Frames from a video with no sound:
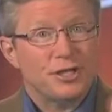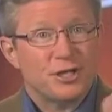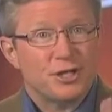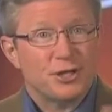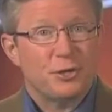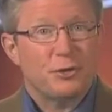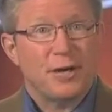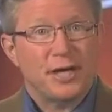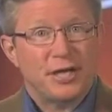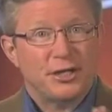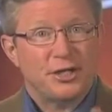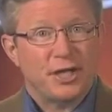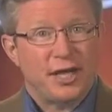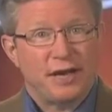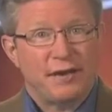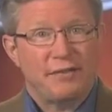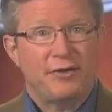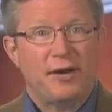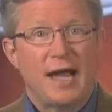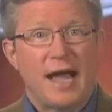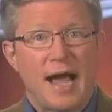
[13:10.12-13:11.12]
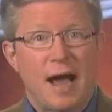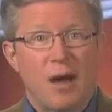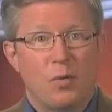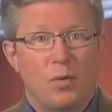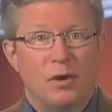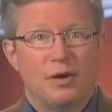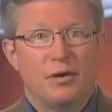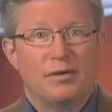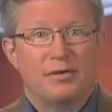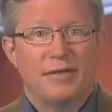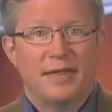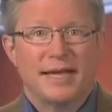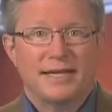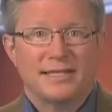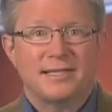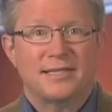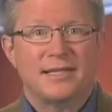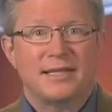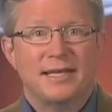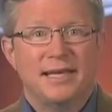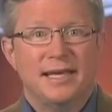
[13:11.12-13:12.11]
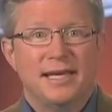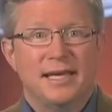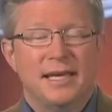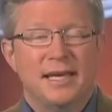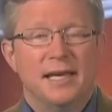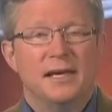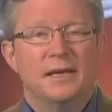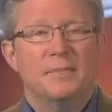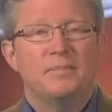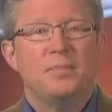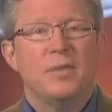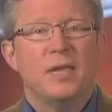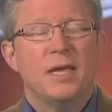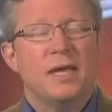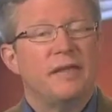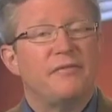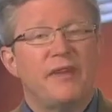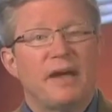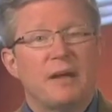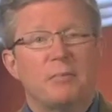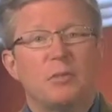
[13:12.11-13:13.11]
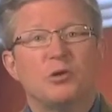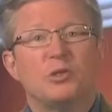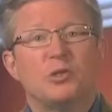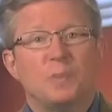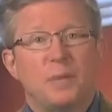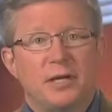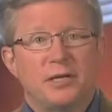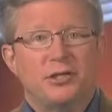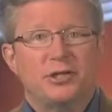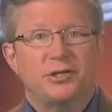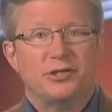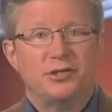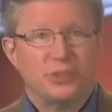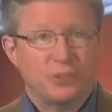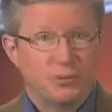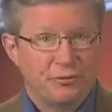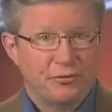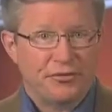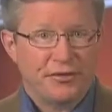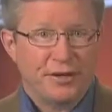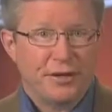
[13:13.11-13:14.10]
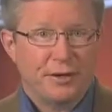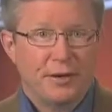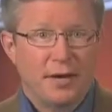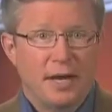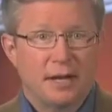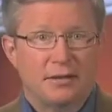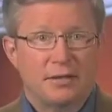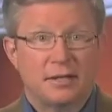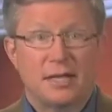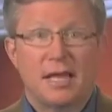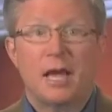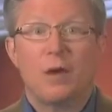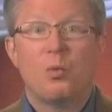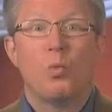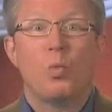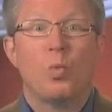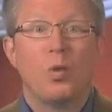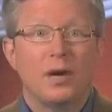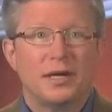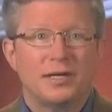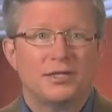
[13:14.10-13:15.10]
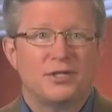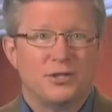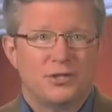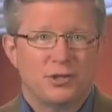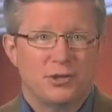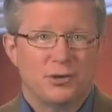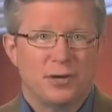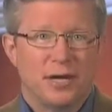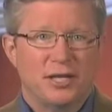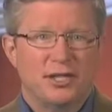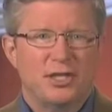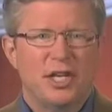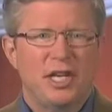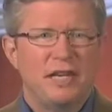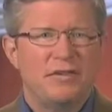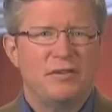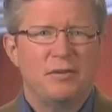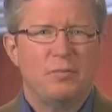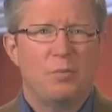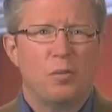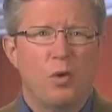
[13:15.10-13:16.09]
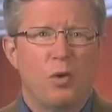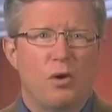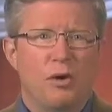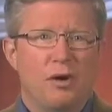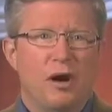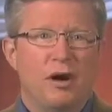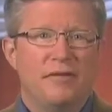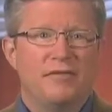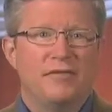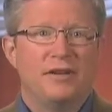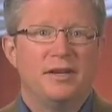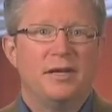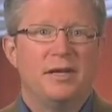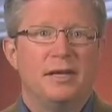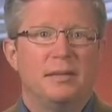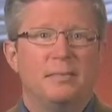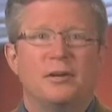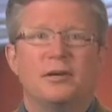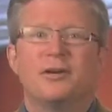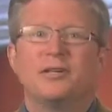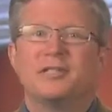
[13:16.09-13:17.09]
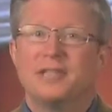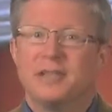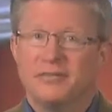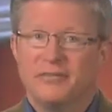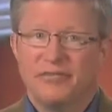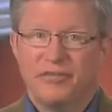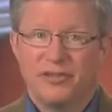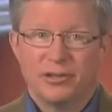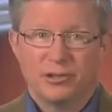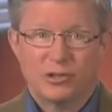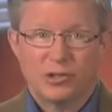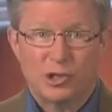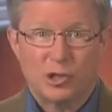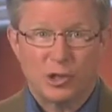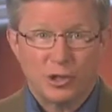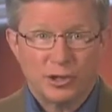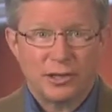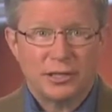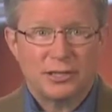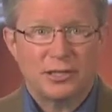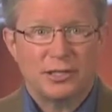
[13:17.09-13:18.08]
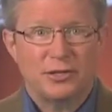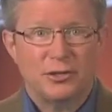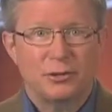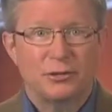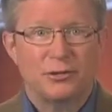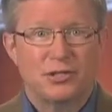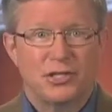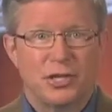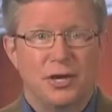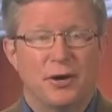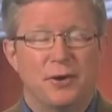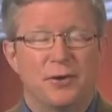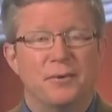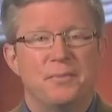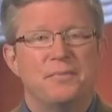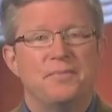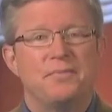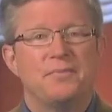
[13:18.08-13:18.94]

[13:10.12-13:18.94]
stretch every hour. That's the key. In fact, most patients soon figure out that they want to stretch even more often because it feels good to do so.